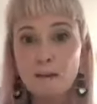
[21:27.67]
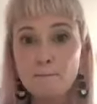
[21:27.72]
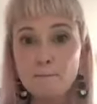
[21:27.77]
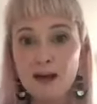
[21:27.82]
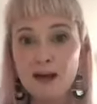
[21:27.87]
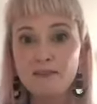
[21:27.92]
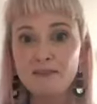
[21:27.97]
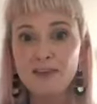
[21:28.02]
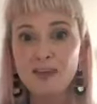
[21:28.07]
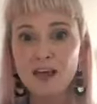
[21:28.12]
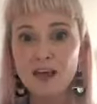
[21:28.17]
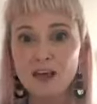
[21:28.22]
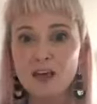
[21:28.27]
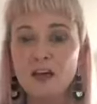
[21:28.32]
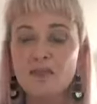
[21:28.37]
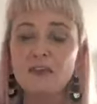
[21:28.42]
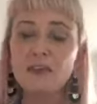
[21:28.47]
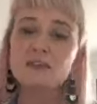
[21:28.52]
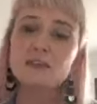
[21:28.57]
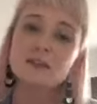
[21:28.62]
But then
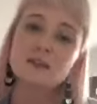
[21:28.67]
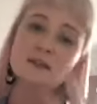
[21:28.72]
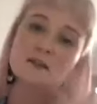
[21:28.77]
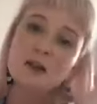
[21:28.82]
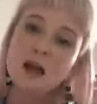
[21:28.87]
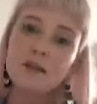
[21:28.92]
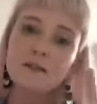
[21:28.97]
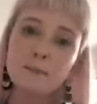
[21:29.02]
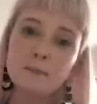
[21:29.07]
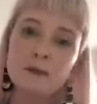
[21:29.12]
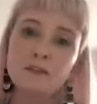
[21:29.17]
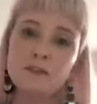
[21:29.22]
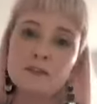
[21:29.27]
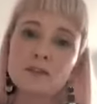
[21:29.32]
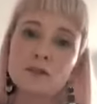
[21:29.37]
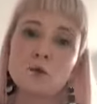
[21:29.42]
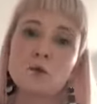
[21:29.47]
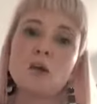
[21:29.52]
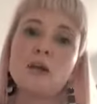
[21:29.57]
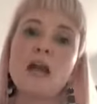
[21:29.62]
there's another bit of a
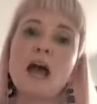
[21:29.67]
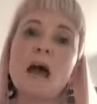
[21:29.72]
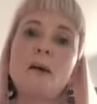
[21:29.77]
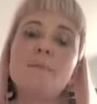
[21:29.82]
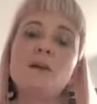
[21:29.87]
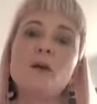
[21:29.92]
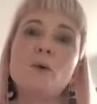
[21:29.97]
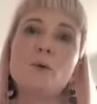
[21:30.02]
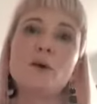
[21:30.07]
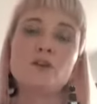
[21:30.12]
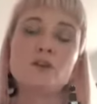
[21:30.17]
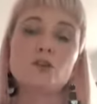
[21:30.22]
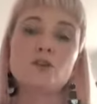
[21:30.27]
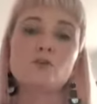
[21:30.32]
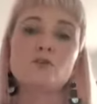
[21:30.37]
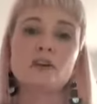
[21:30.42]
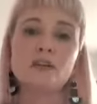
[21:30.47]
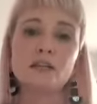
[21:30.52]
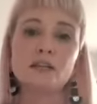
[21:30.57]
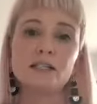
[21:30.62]
story happening where
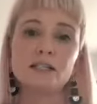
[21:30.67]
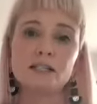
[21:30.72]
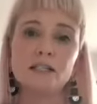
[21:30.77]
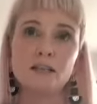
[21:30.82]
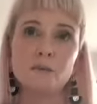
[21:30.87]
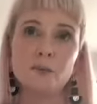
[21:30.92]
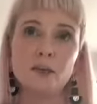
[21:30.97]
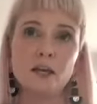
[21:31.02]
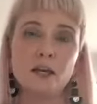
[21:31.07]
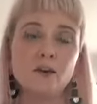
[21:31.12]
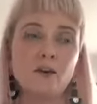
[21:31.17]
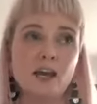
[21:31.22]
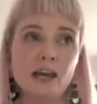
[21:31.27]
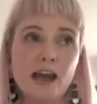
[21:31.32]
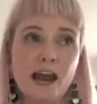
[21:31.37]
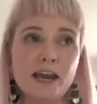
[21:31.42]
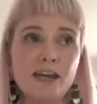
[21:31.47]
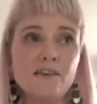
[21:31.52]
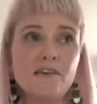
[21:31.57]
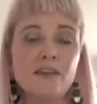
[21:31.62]
children are
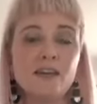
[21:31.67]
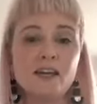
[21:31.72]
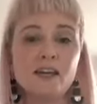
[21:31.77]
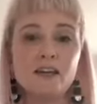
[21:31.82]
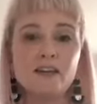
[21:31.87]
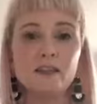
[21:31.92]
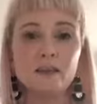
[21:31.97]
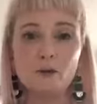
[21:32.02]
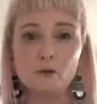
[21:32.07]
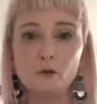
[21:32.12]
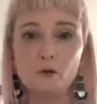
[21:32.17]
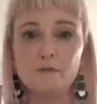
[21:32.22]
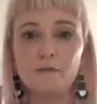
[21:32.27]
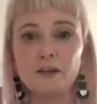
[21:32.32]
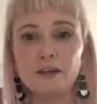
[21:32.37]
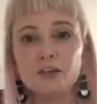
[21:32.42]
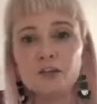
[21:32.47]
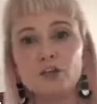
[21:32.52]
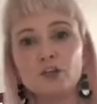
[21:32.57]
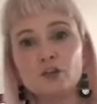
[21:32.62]
disappearing. And in the end, the
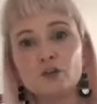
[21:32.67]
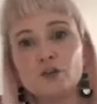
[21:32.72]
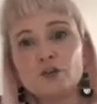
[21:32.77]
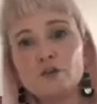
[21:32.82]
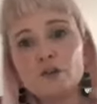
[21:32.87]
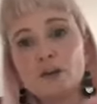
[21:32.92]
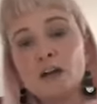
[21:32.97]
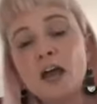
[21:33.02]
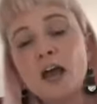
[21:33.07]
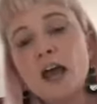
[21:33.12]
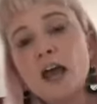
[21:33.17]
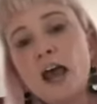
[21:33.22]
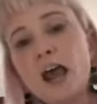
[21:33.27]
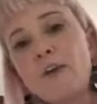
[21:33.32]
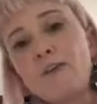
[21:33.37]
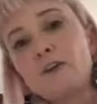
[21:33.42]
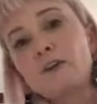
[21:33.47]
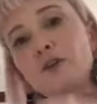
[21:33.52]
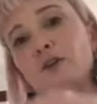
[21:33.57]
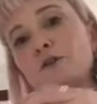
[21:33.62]
orphanage children
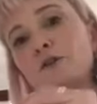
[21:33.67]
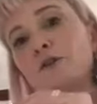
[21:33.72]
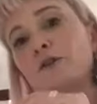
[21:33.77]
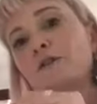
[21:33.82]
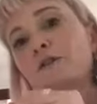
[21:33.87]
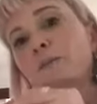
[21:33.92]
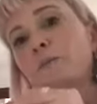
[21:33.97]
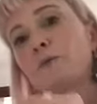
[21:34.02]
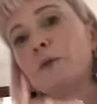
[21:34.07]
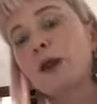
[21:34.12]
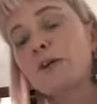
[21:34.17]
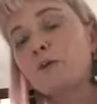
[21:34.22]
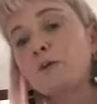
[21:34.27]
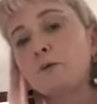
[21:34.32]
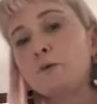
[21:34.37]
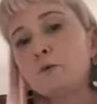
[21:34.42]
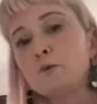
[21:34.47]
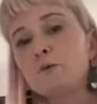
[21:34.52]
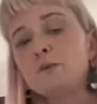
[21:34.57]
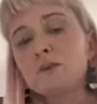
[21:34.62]
and the children from
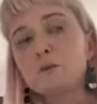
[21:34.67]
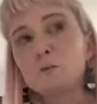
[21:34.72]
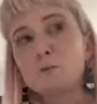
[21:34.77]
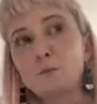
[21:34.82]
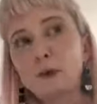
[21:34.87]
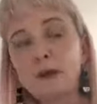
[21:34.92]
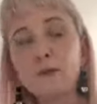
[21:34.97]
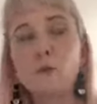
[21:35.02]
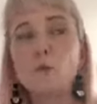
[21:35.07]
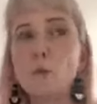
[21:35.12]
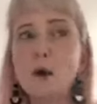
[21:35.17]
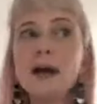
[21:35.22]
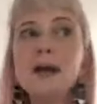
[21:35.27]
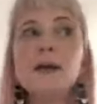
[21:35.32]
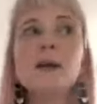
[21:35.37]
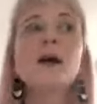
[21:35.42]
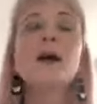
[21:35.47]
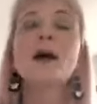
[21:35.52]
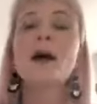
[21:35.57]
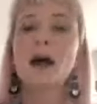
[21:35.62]

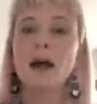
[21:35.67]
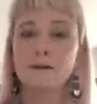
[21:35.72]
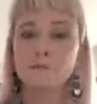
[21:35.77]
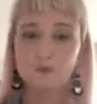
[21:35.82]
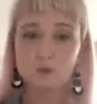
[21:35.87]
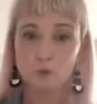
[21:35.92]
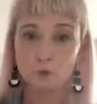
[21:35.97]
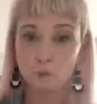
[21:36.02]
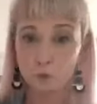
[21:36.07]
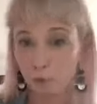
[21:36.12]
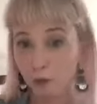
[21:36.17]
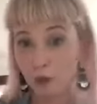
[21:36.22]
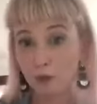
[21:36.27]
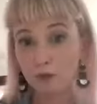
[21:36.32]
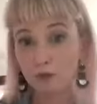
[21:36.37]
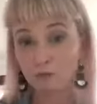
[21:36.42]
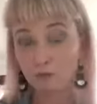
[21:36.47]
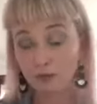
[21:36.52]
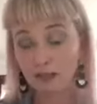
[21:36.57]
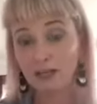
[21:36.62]
Brathelwaite have to
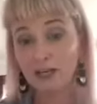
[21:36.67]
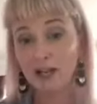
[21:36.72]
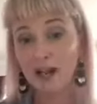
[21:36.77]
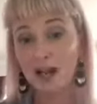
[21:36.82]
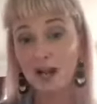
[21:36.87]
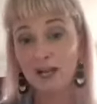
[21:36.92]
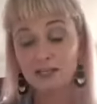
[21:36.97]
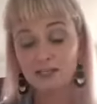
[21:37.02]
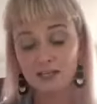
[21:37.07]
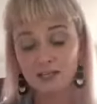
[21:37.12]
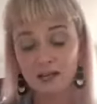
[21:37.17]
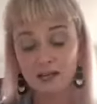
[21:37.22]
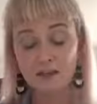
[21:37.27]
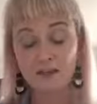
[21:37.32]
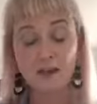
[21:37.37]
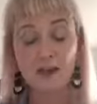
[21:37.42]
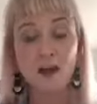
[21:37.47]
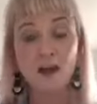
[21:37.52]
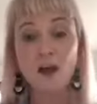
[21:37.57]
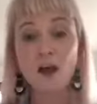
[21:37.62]
work really hard
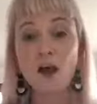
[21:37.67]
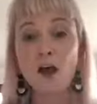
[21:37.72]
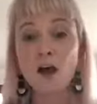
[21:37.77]
together.